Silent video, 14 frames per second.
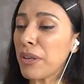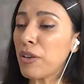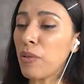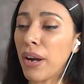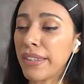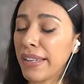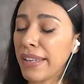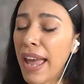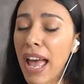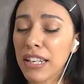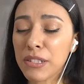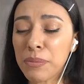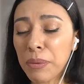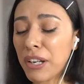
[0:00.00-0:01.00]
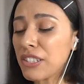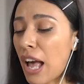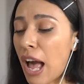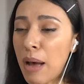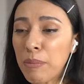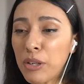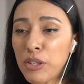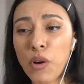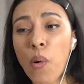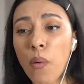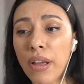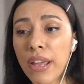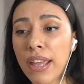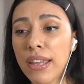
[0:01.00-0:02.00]
be quite the catch because I'm
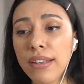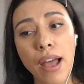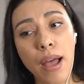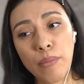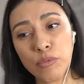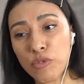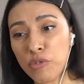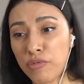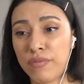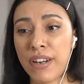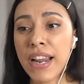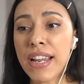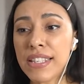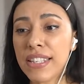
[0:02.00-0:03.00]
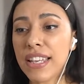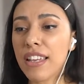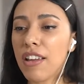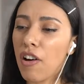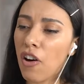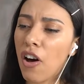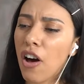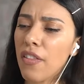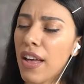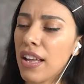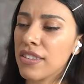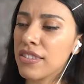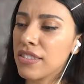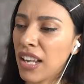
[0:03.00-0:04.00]
annoying, I'm crazy, all
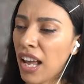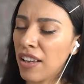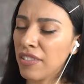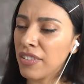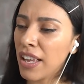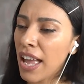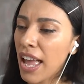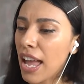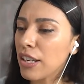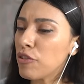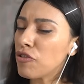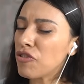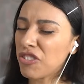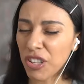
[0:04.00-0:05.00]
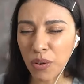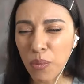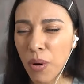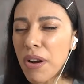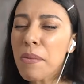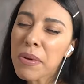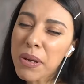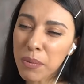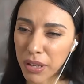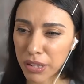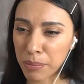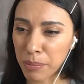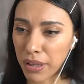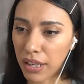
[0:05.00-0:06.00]
that stuff, and you still want to be
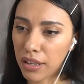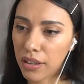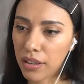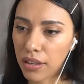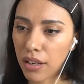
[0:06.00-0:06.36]
with me.